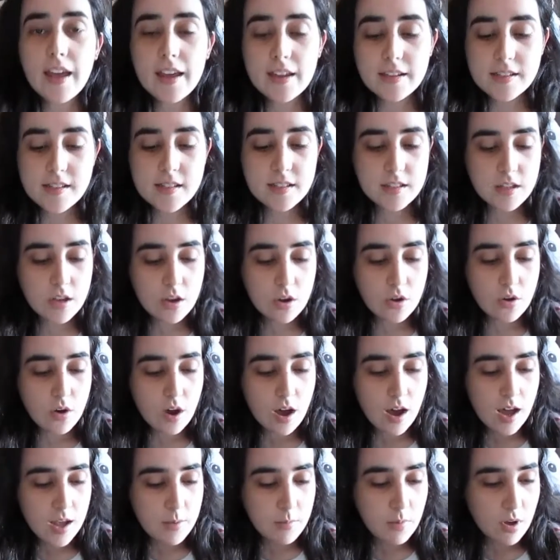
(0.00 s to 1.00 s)
so
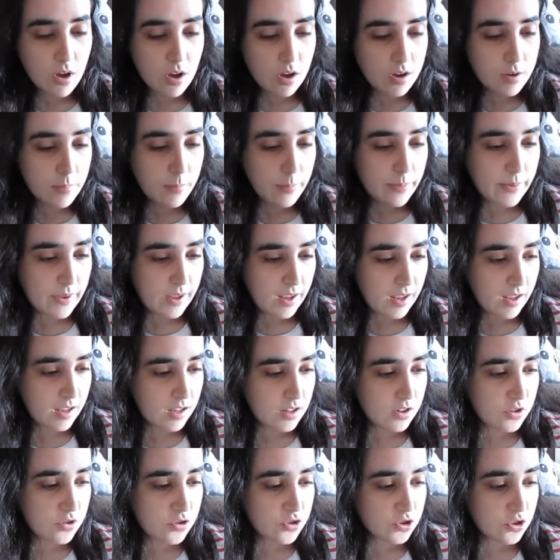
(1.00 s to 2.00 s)
I'm on
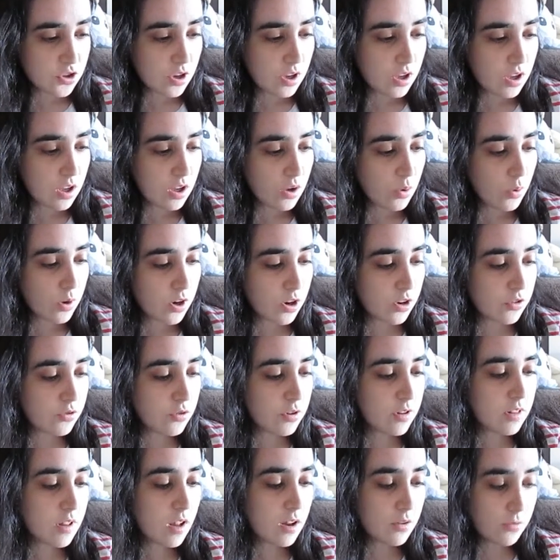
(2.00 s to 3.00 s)
page
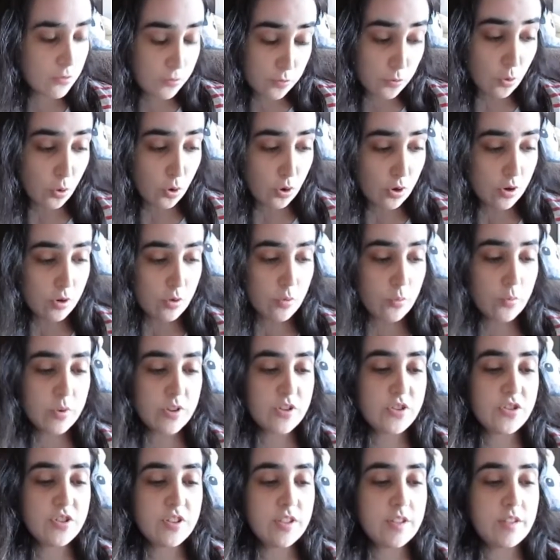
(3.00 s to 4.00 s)
104,
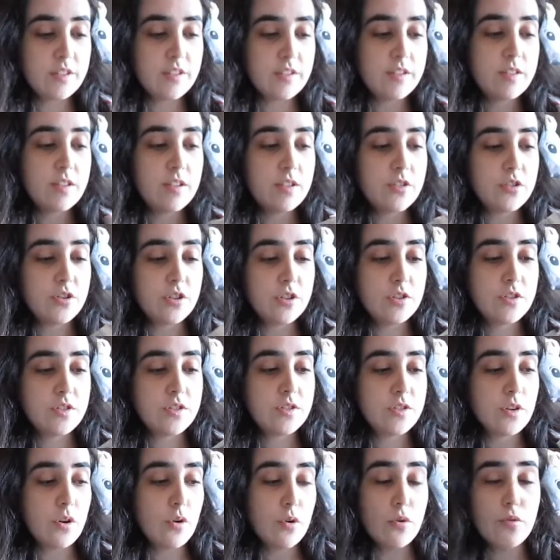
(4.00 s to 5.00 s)
which is
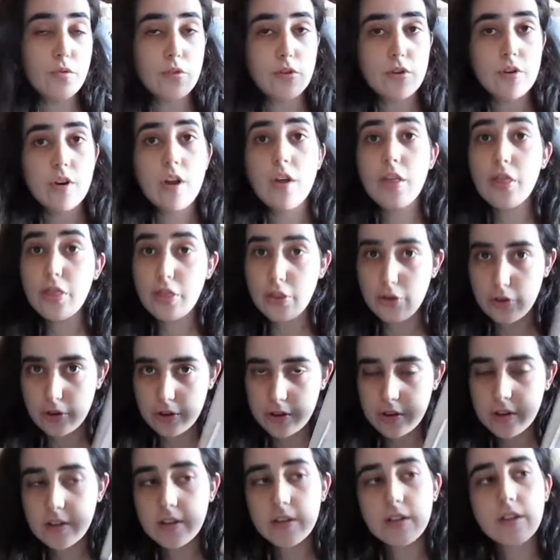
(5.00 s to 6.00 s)
just over a
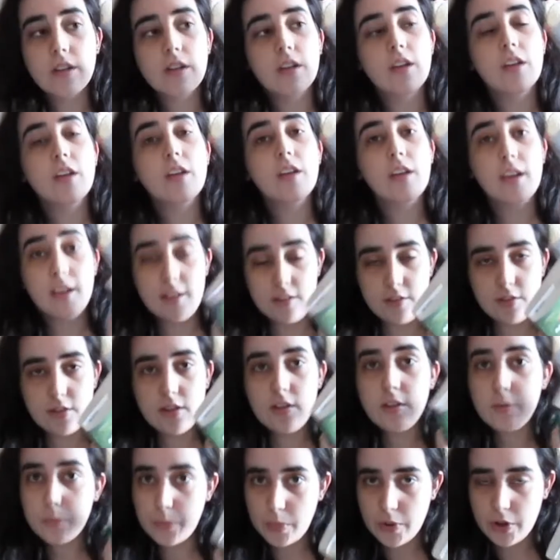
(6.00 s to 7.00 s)
third into
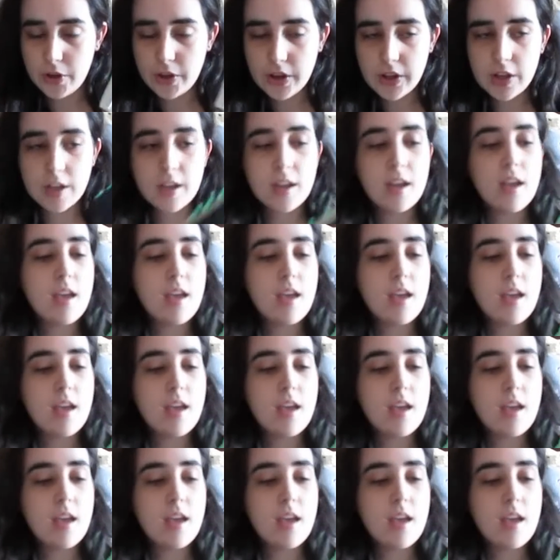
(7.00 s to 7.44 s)
this book.